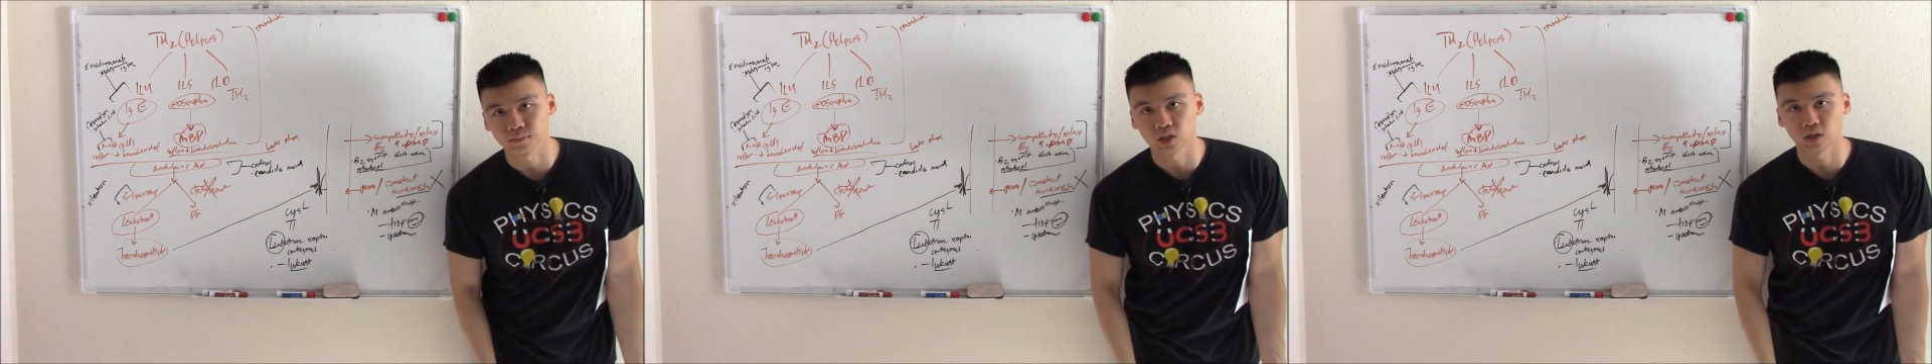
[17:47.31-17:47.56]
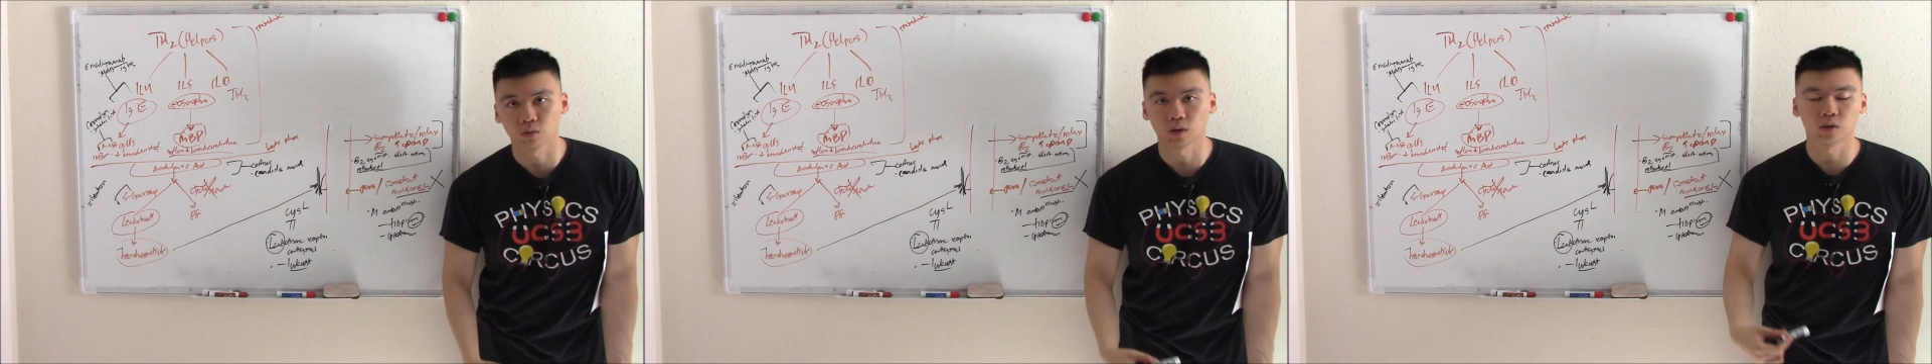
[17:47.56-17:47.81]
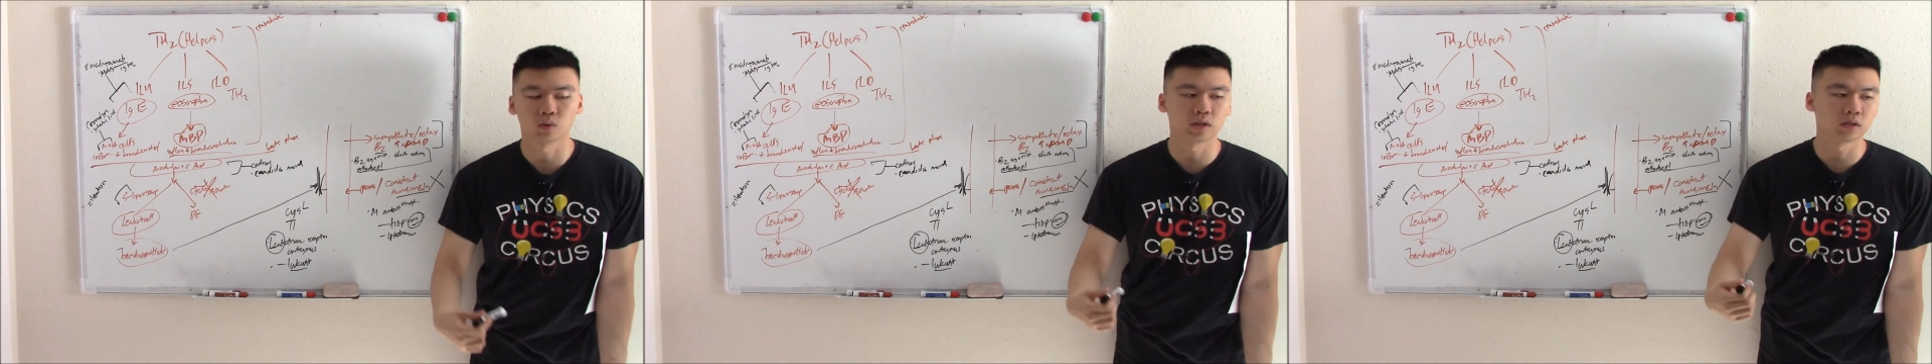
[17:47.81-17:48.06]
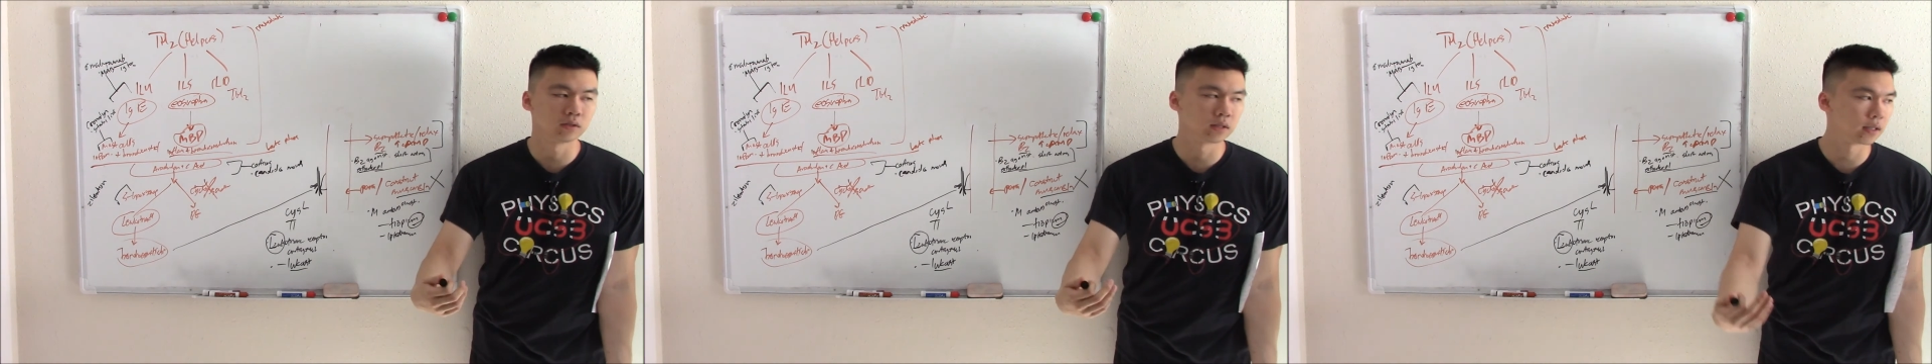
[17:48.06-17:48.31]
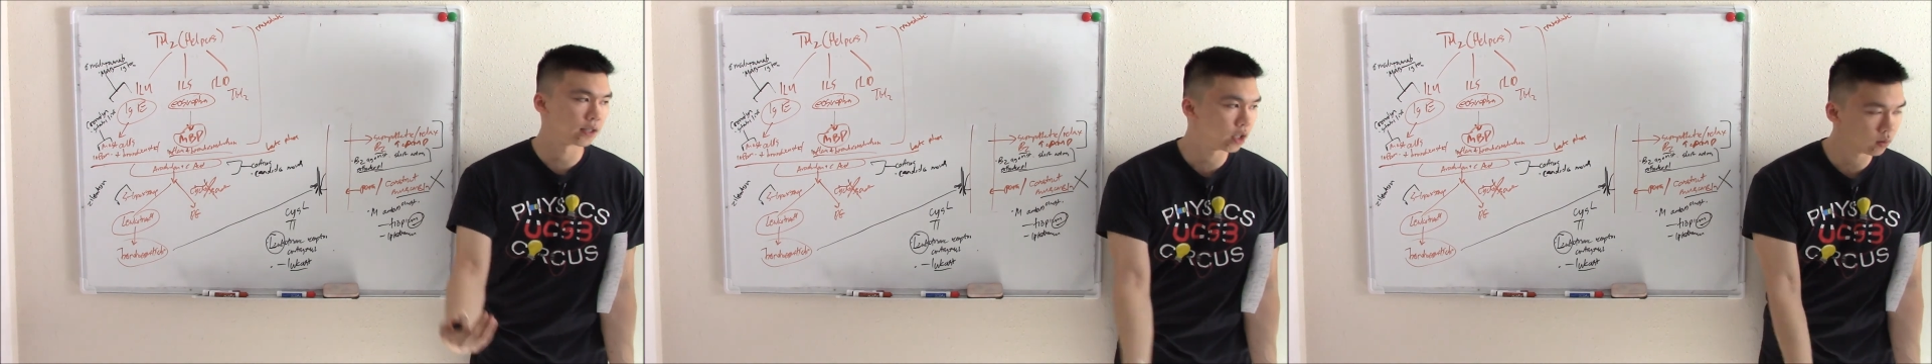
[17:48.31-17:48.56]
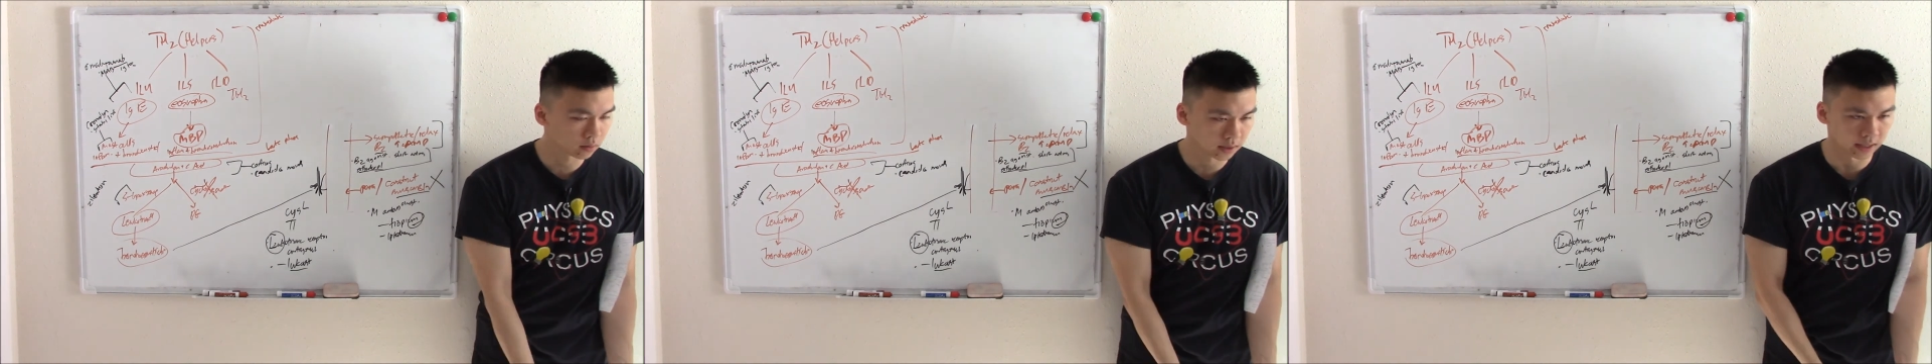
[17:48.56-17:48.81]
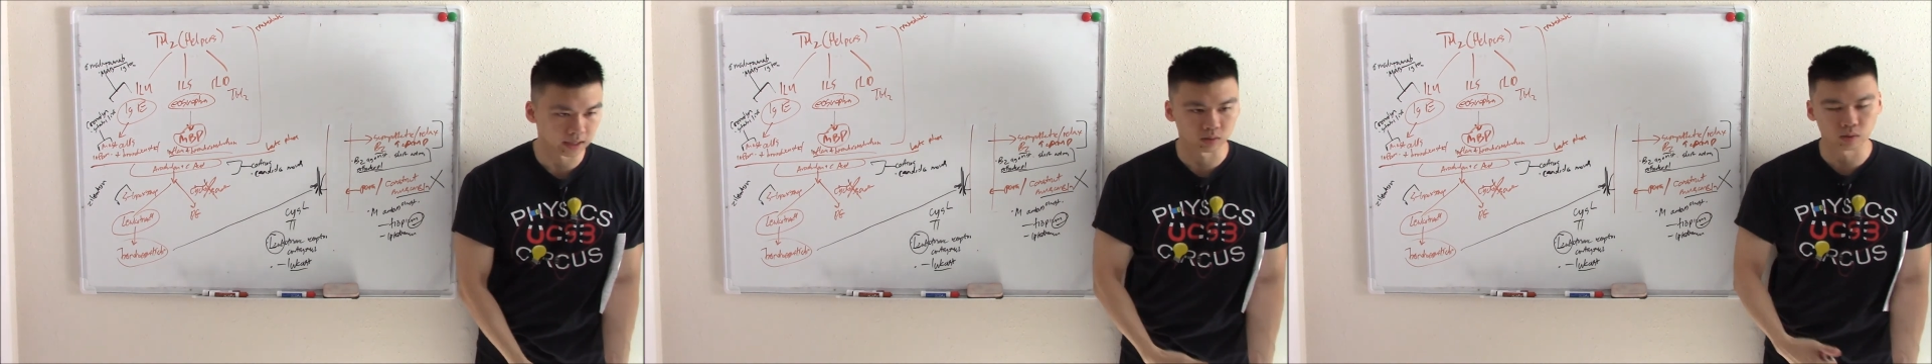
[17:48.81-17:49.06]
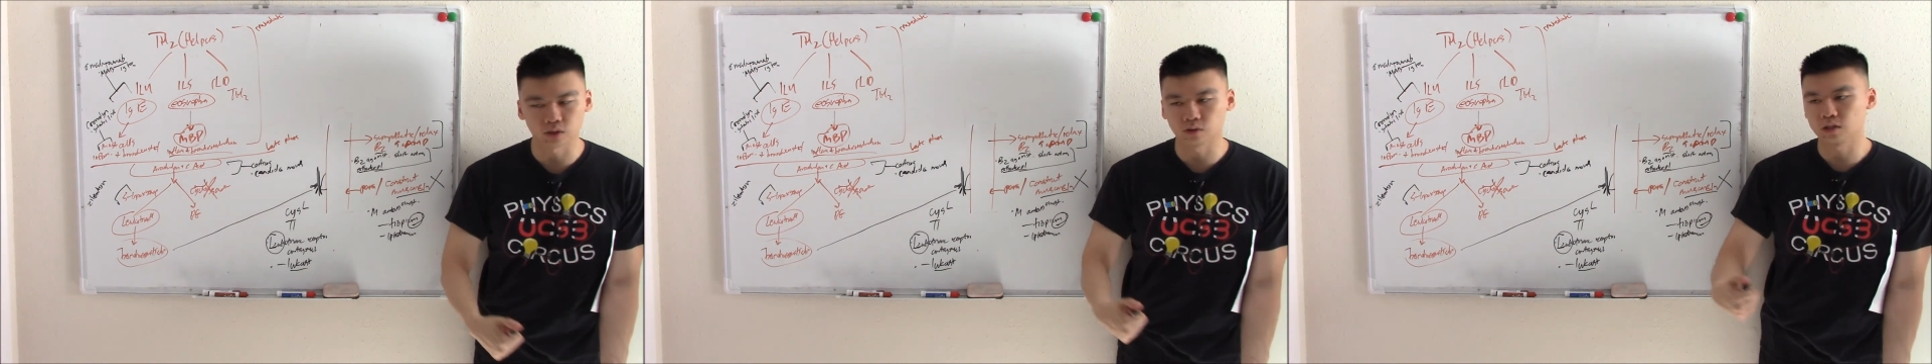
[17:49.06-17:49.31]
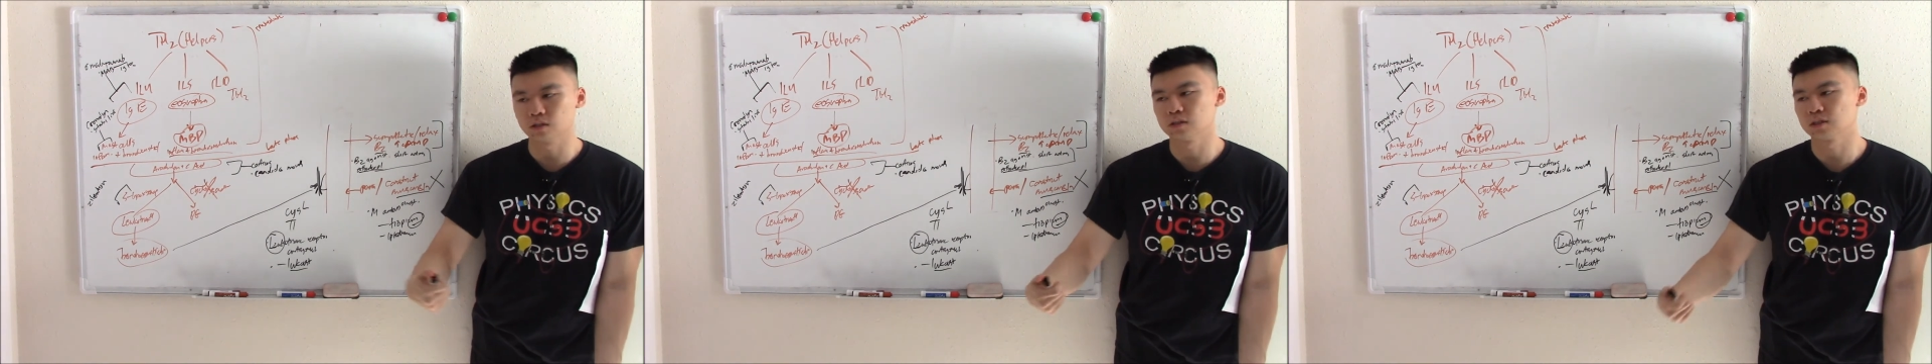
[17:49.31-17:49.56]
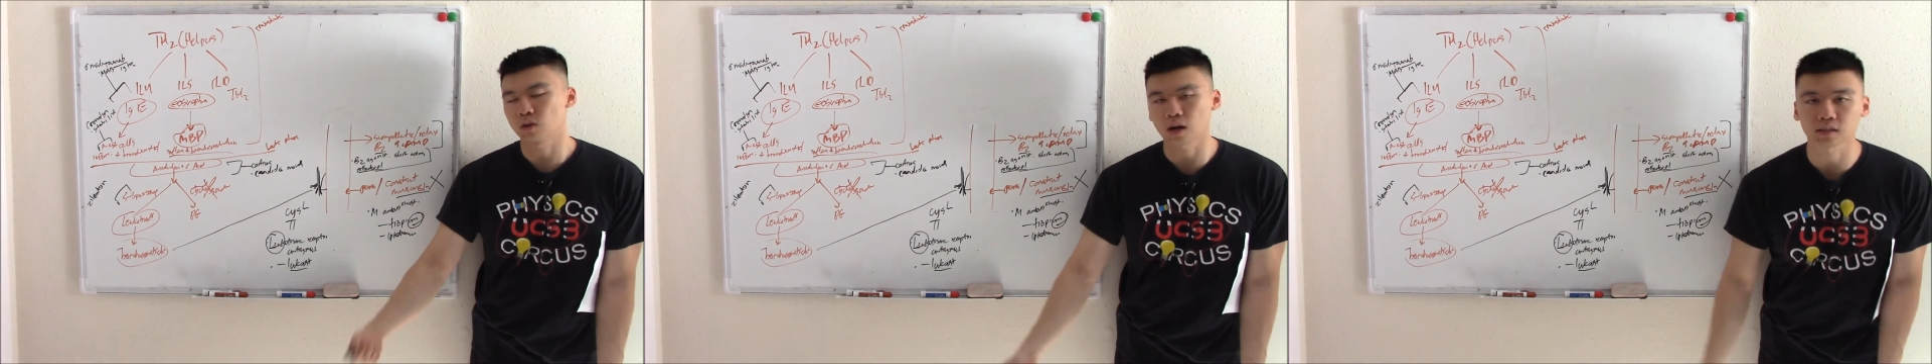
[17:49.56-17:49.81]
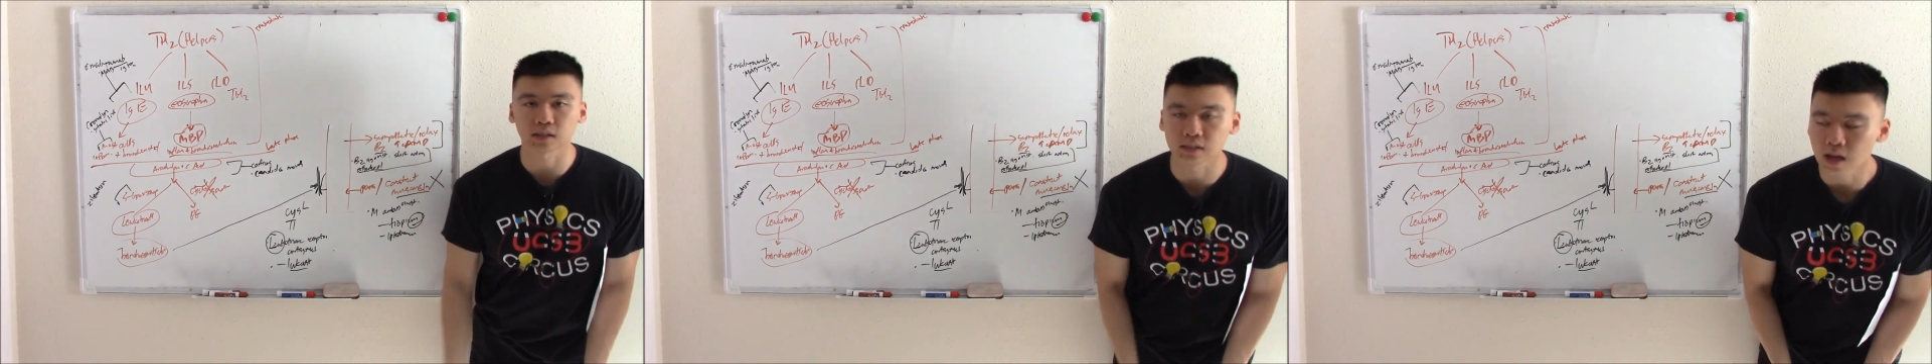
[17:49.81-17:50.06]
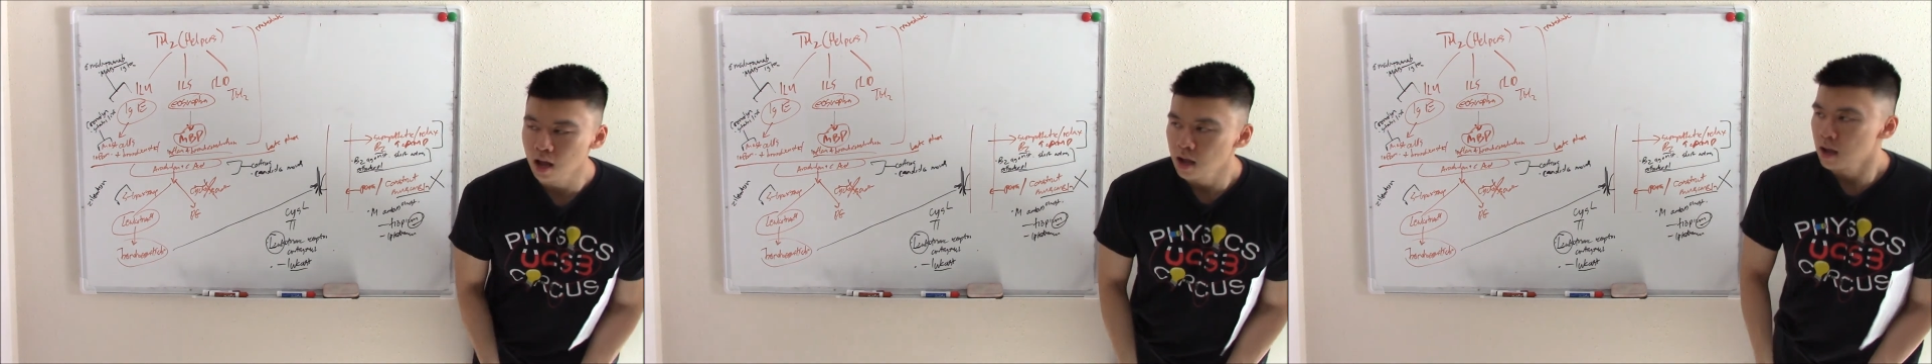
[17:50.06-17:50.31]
You know, what do we use in acute settings? What do we use in chronic settings?